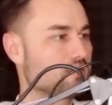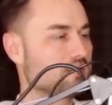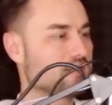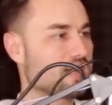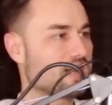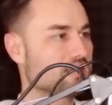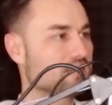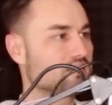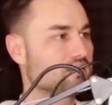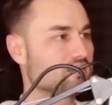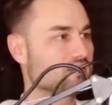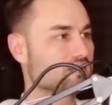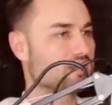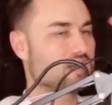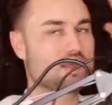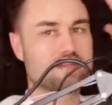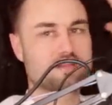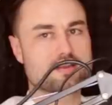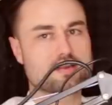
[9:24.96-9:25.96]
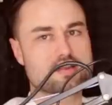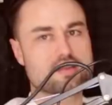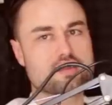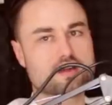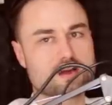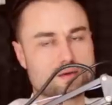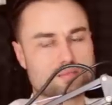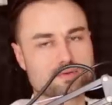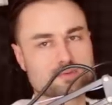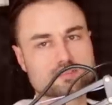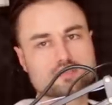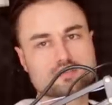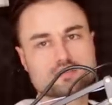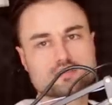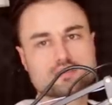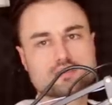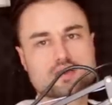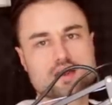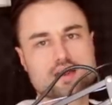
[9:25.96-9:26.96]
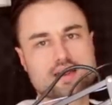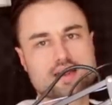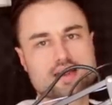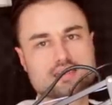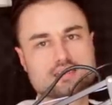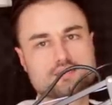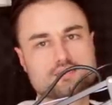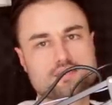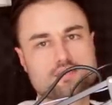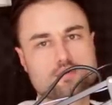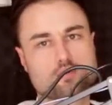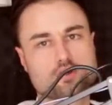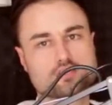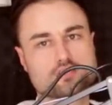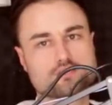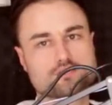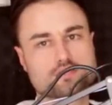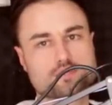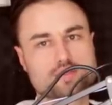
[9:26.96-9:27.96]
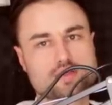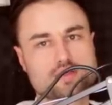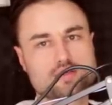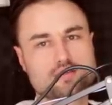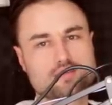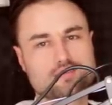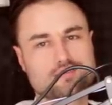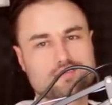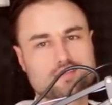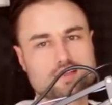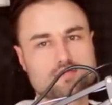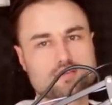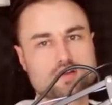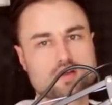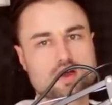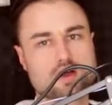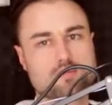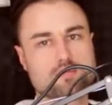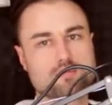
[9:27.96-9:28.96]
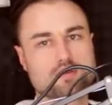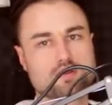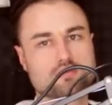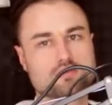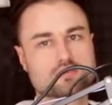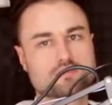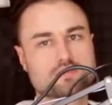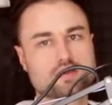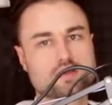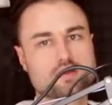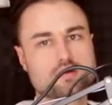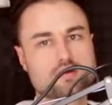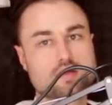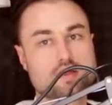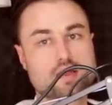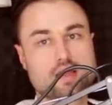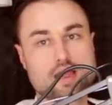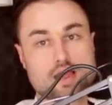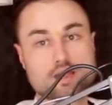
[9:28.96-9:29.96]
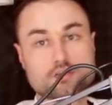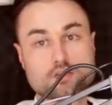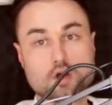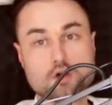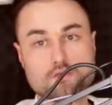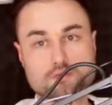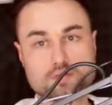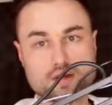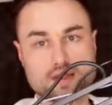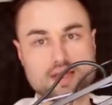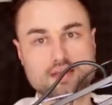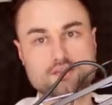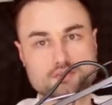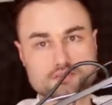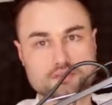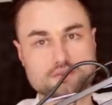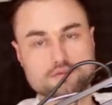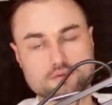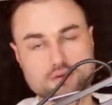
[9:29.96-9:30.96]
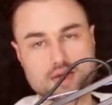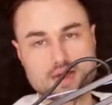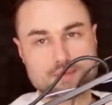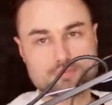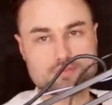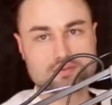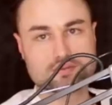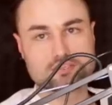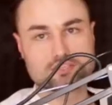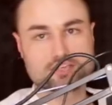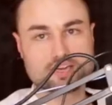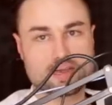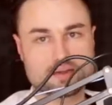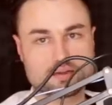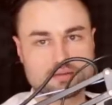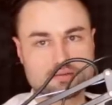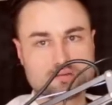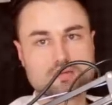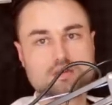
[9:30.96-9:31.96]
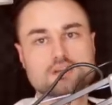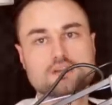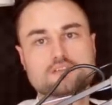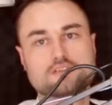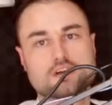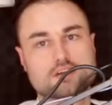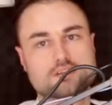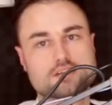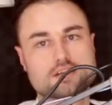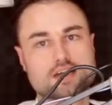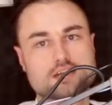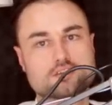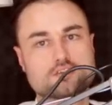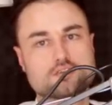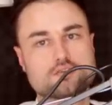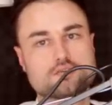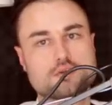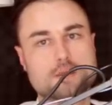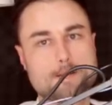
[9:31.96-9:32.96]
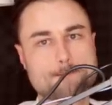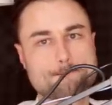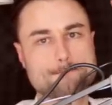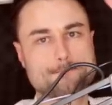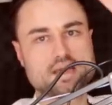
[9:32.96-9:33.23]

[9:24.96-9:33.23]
SaaS, and then e-commerce. All right, guys, if you have a question for me, leave a comment below this video. And don't forget to subscribe to this channel. Talk to you guys soon.